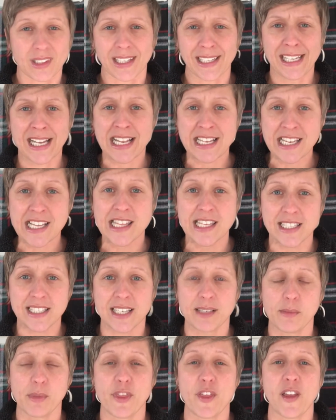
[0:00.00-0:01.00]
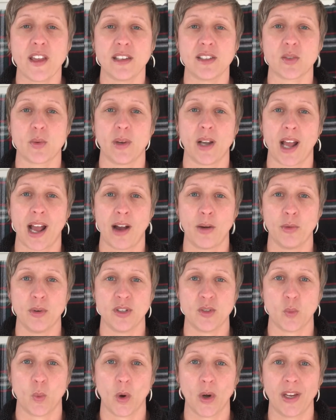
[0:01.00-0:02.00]
And I did the same things when I
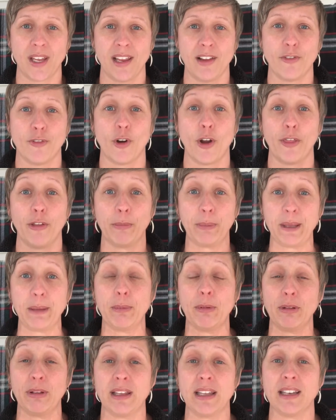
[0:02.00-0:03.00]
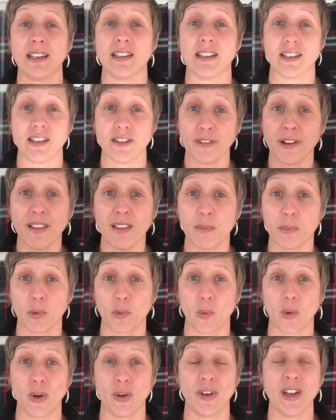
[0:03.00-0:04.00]
was working for other people in the
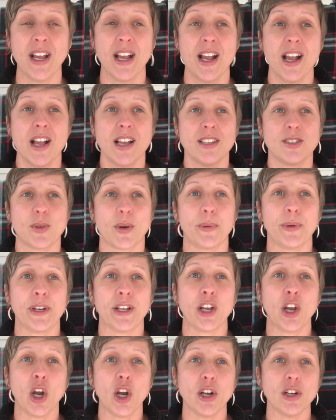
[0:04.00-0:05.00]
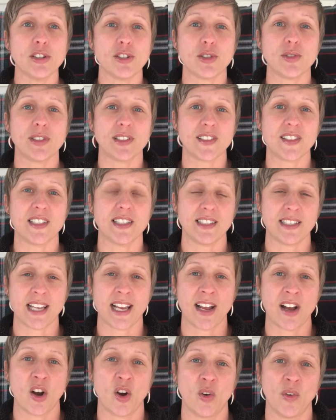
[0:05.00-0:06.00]
development world. So I would encourage you to sit
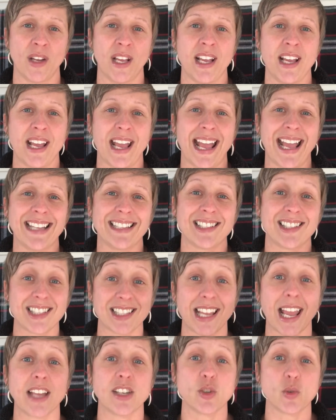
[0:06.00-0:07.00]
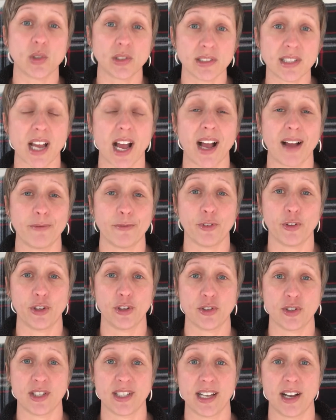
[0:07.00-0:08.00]
down and schedule time for
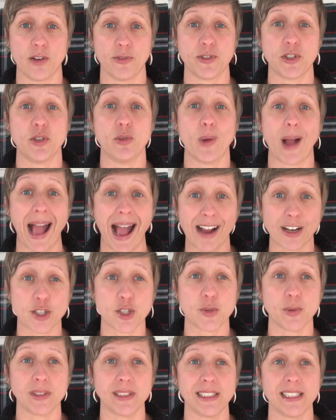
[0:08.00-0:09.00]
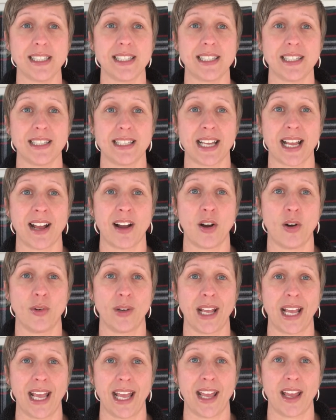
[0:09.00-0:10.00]
yourself to actually sit
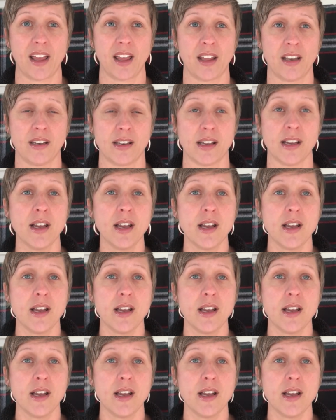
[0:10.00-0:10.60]
down and